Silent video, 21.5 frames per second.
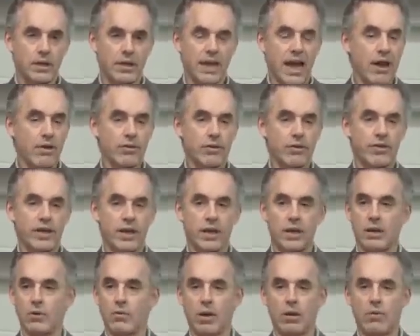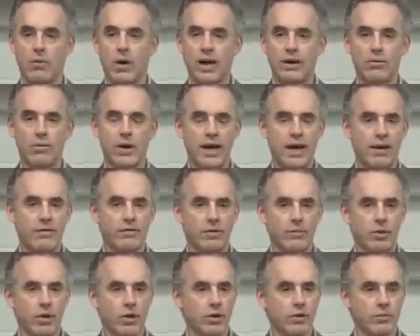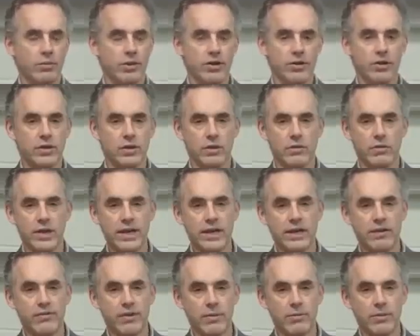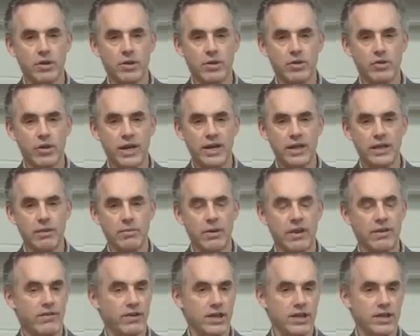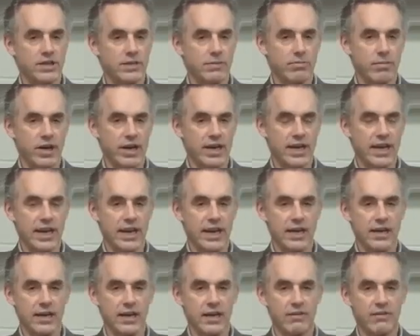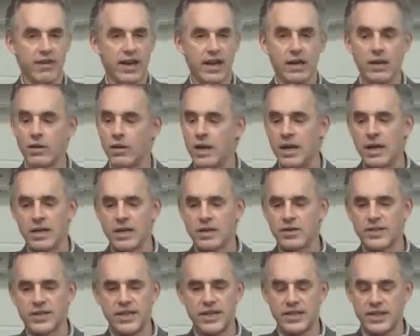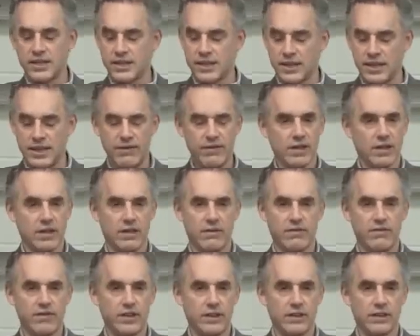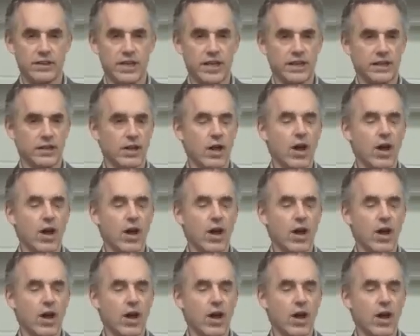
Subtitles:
Now they're thinking, well, why do I have to bother with the degree if I'm going to train them, if it isn't bringing anything of value? You see this even in fields like